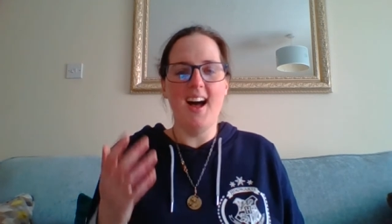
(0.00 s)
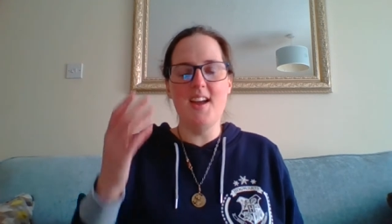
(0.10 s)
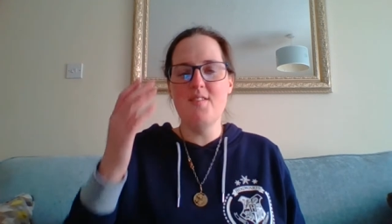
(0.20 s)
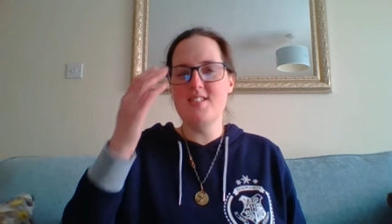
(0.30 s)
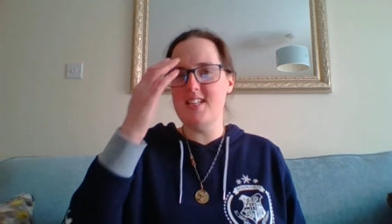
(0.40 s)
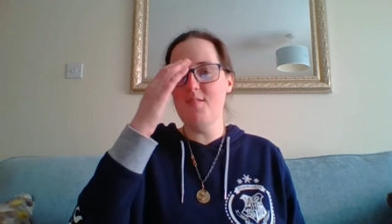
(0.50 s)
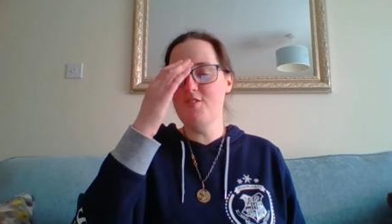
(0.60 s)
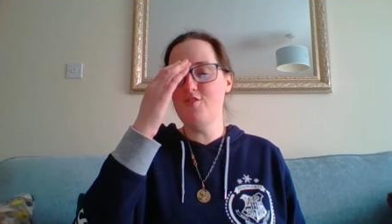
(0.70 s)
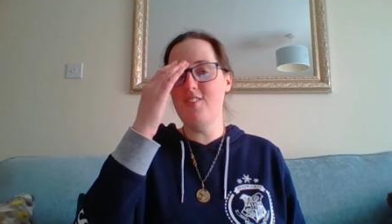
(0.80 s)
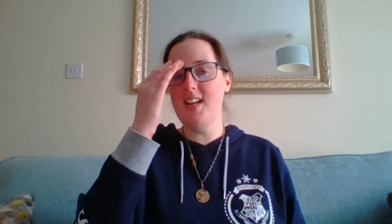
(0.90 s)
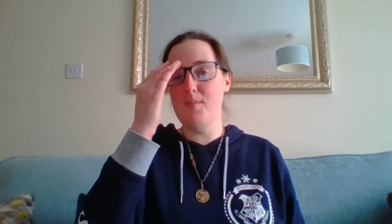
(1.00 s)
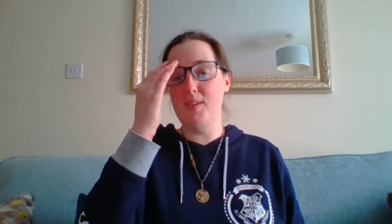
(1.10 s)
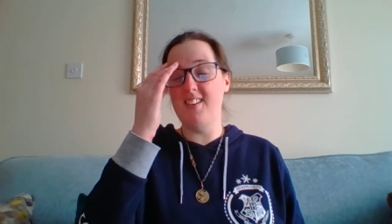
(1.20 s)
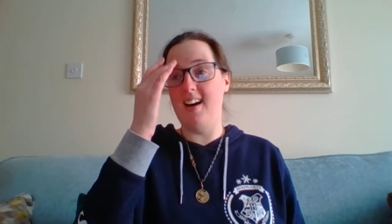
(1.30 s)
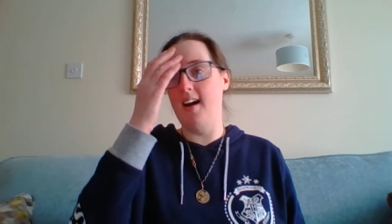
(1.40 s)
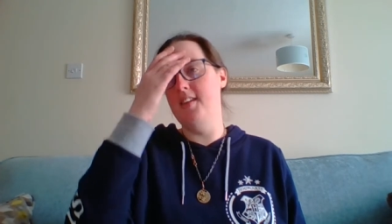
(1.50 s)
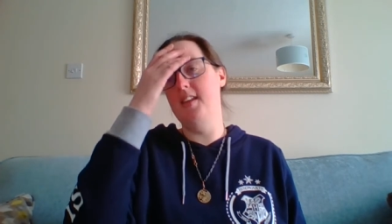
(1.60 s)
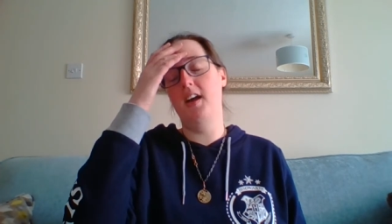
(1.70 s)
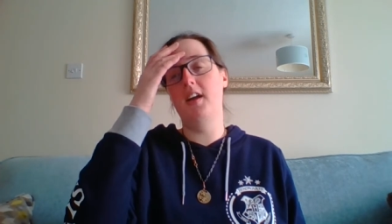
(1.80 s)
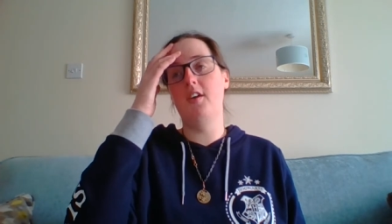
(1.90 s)
I was it was really the lot, and
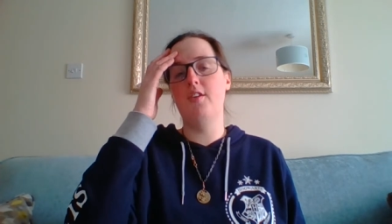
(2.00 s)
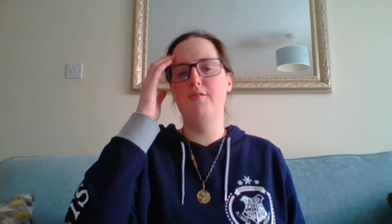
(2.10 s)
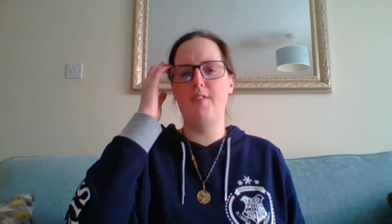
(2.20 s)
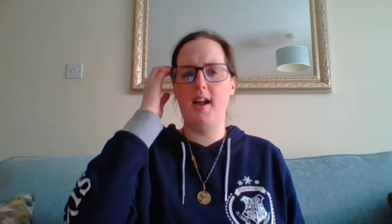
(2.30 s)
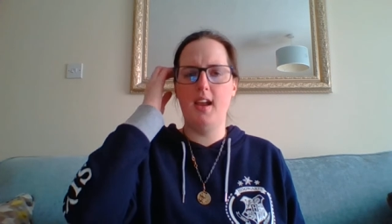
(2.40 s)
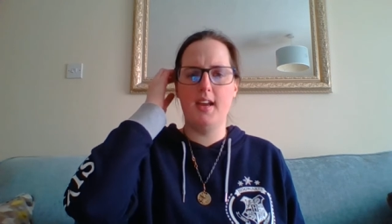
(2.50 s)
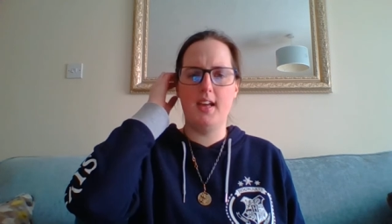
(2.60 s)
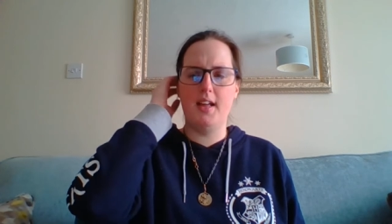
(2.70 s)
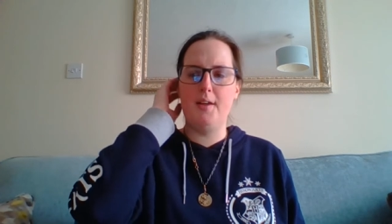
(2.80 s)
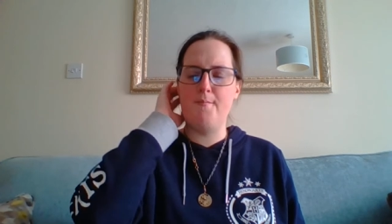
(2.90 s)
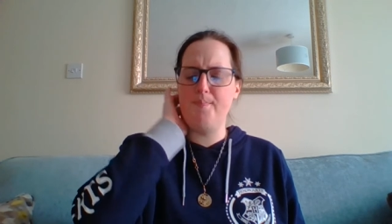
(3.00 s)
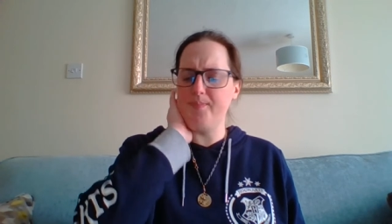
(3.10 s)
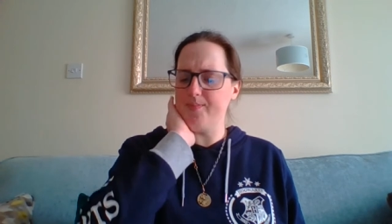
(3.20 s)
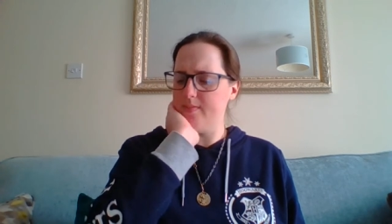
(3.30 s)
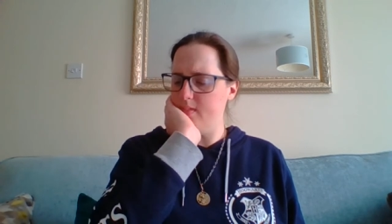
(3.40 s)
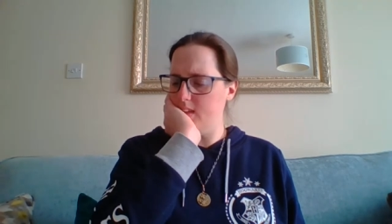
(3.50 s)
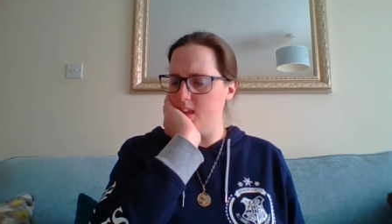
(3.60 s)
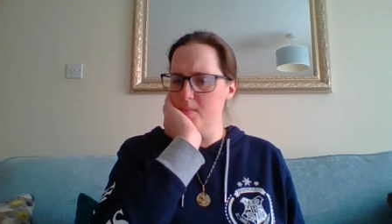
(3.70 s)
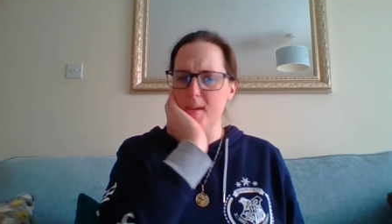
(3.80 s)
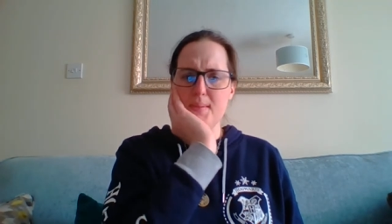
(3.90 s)
I, couldn't find like um,
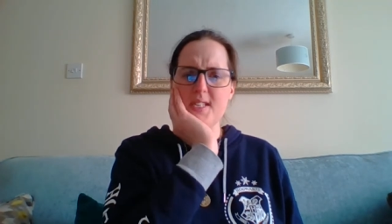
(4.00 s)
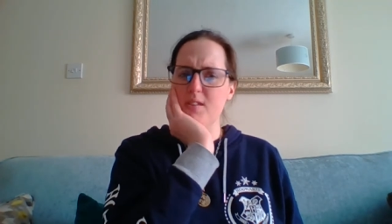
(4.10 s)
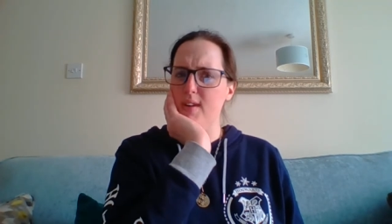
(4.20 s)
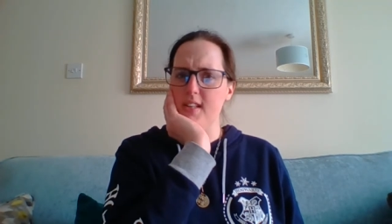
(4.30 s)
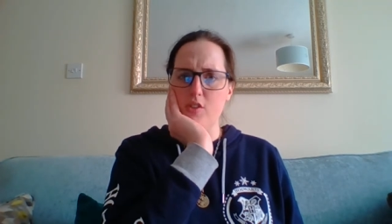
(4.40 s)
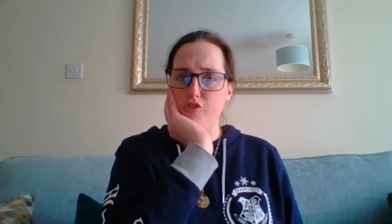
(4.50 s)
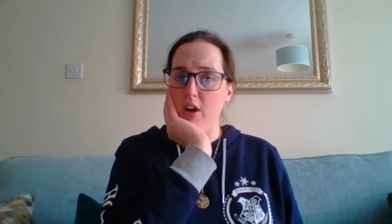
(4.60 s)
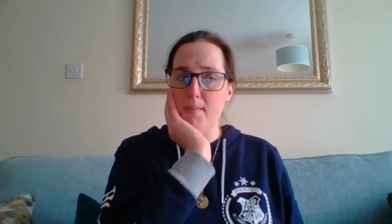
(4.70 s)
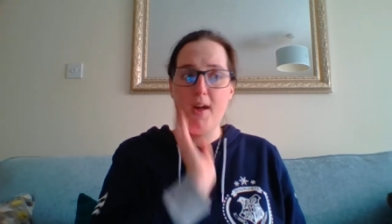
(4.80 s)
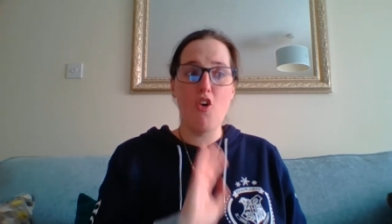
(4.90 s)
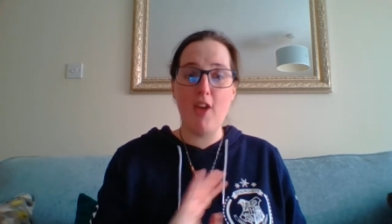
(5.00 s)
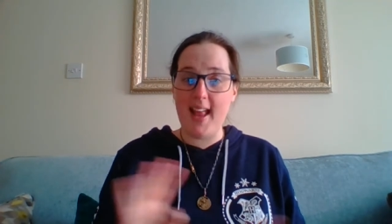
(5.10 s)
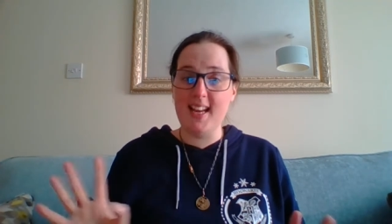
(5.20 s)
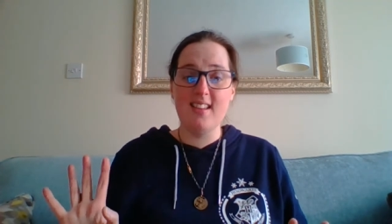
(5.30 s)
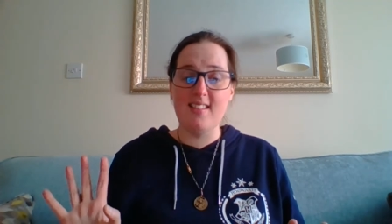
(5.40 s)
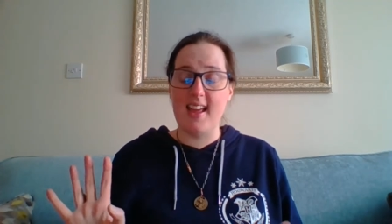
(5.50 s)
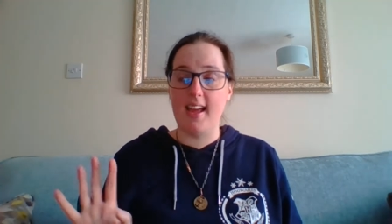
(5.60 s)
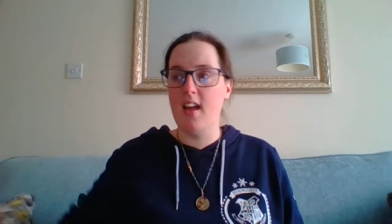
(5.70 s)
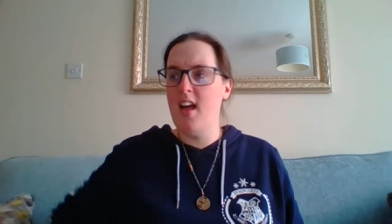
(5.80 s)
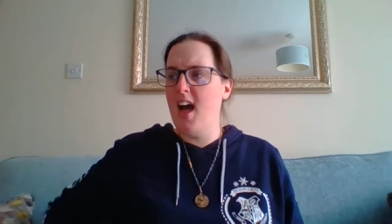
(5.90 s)
a a BBC radio drama or anything.